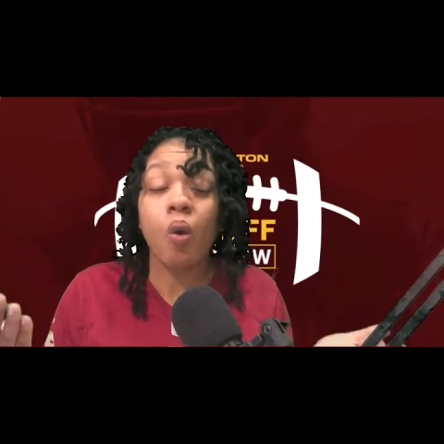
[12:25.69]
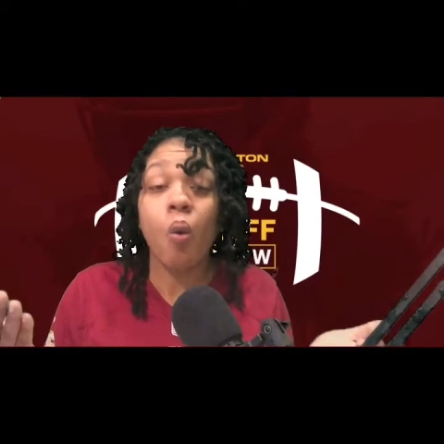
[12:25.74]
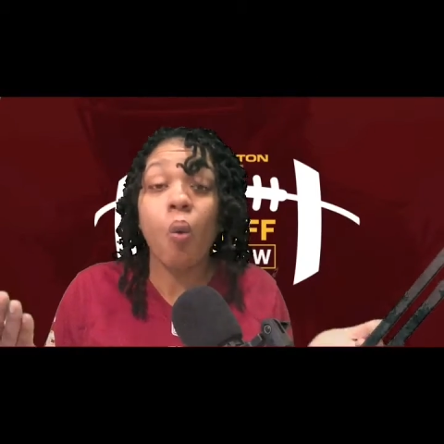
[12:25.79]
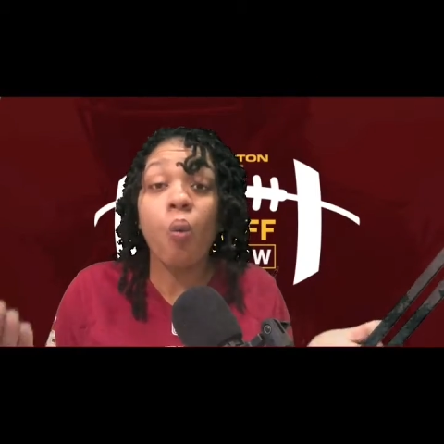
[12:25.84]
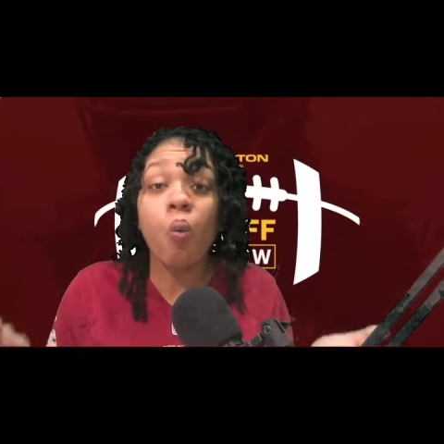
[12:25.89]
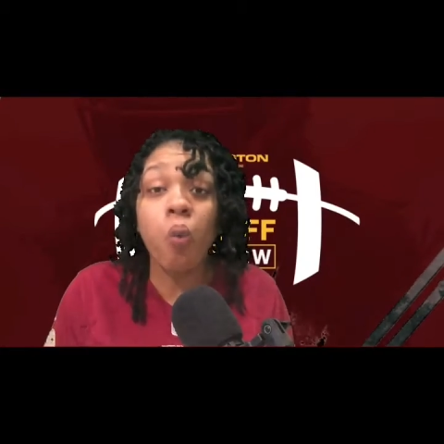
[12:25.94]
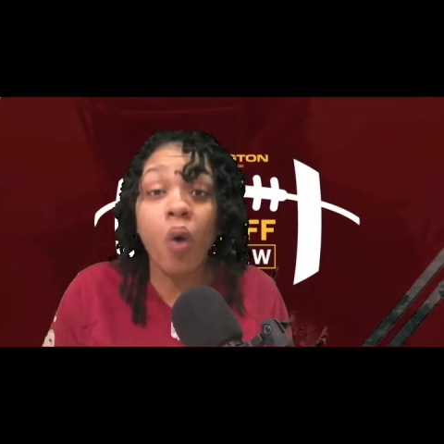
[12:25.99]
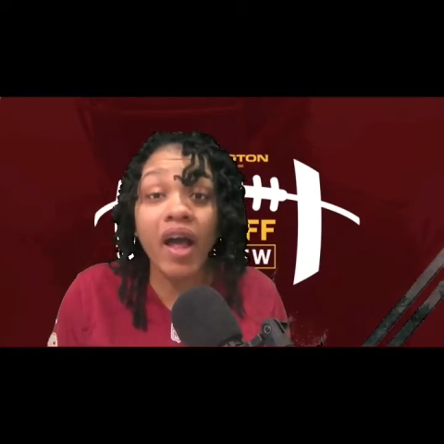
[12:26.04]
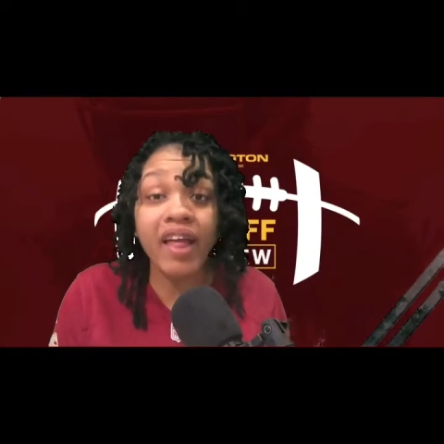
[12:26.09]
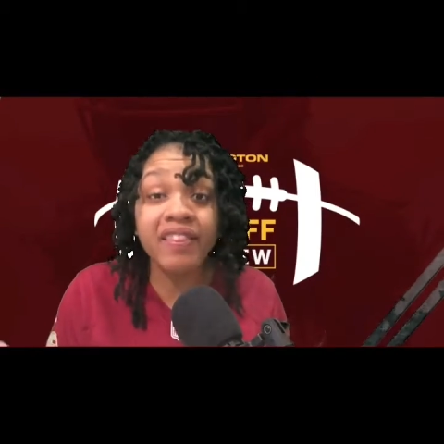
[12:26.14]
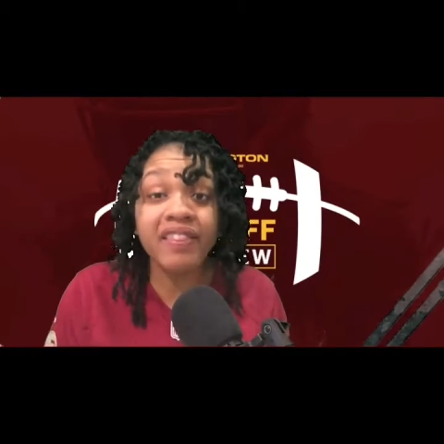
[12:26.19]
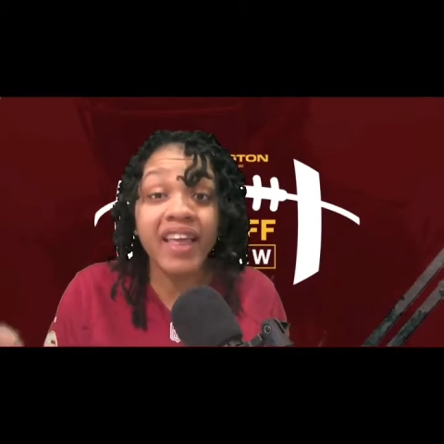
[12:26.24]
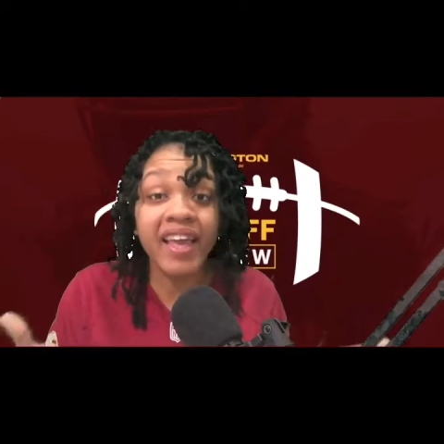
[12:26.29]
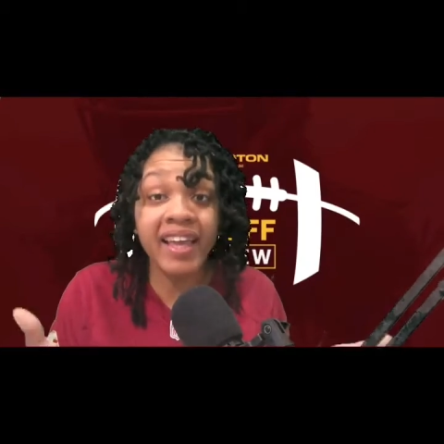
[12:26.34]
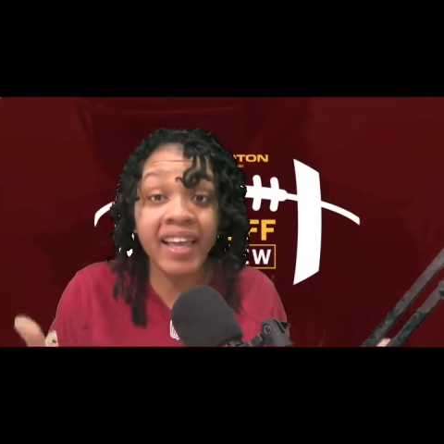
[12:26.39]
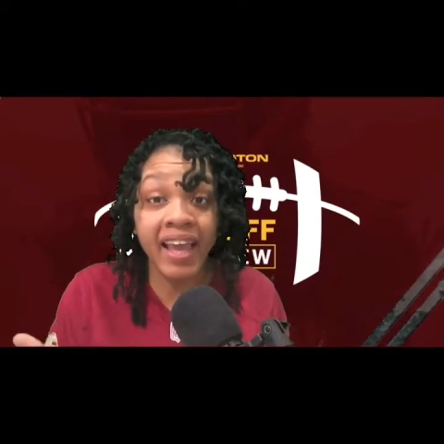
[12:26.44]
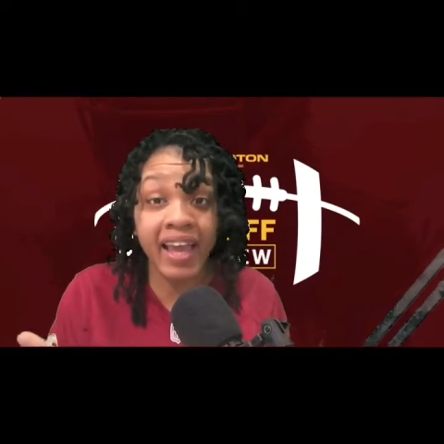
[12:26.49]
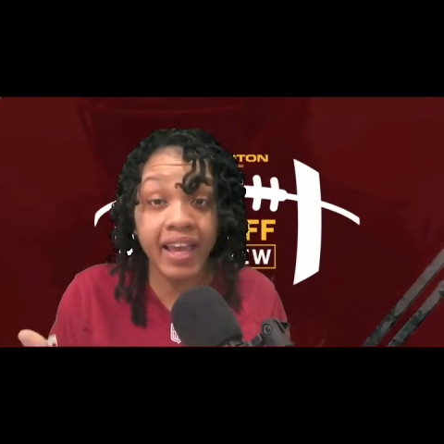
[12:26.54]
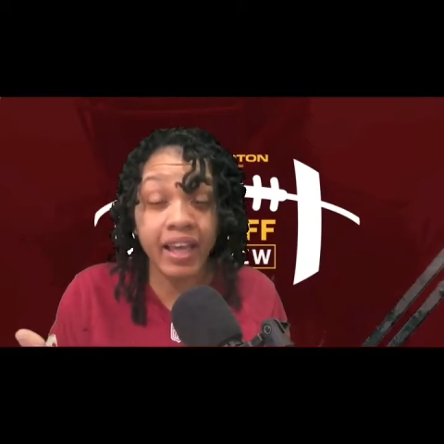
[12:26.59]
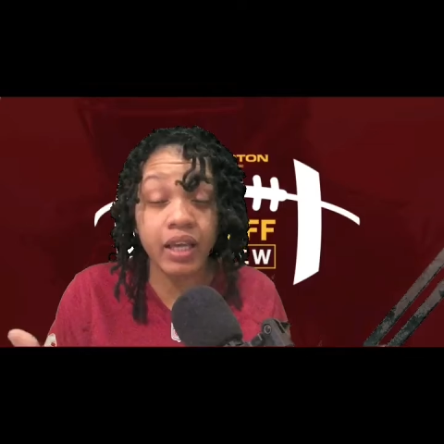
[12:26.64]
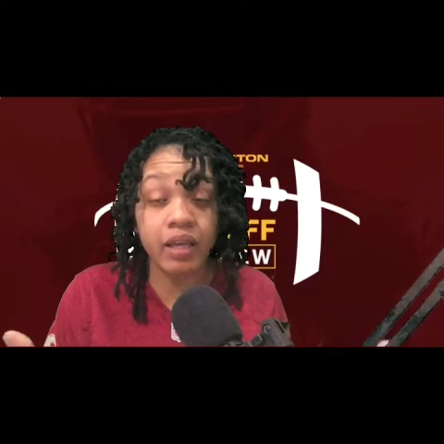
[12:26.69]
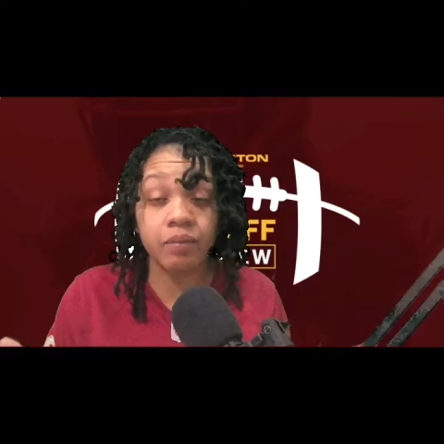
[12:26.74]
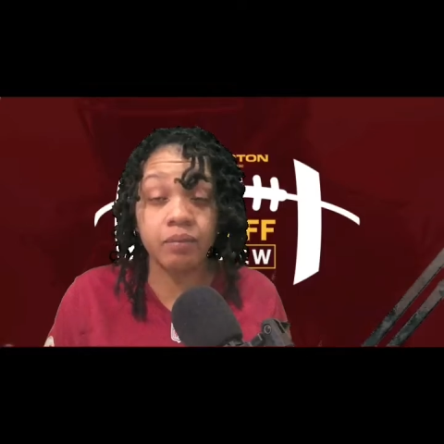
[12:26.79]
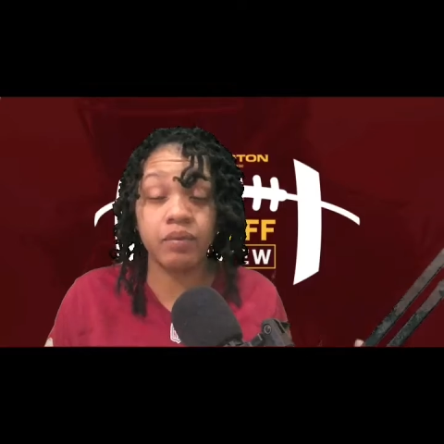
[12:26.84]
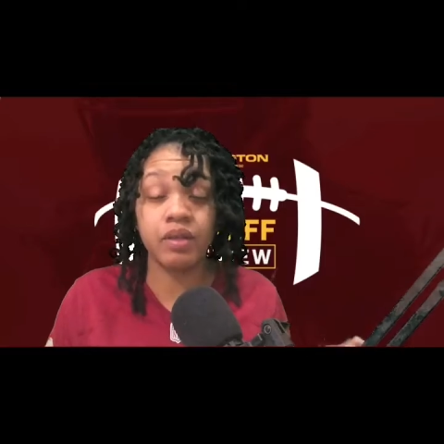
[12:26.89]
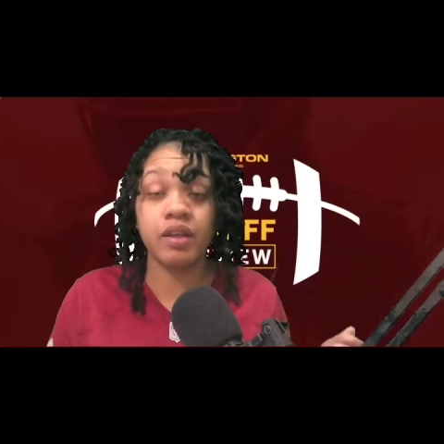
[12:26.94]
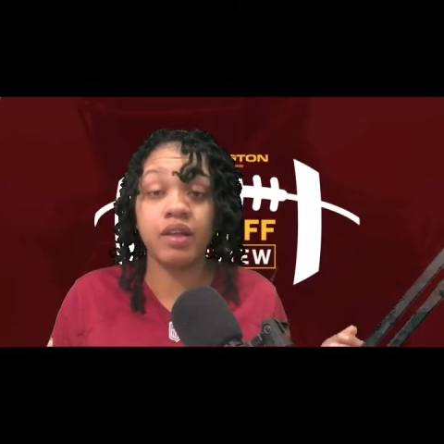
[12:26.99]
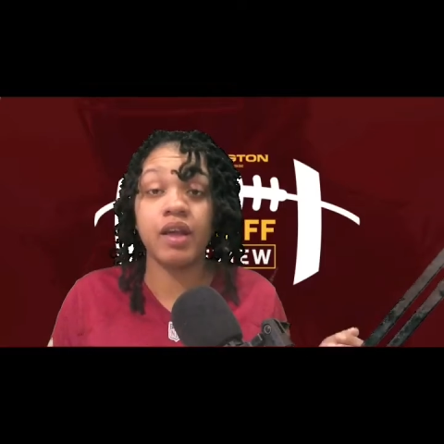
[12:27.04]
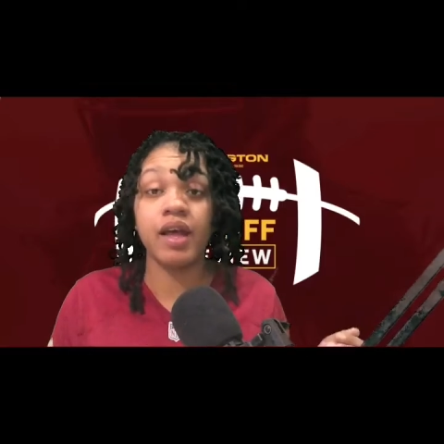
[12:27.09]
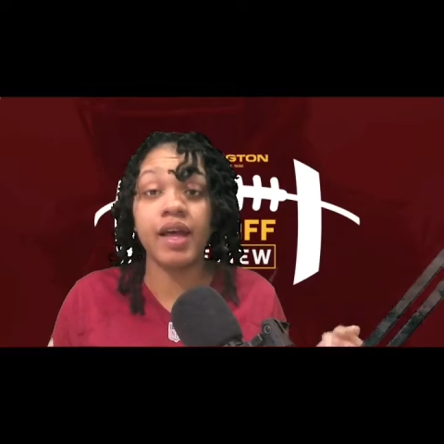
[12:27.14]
won their game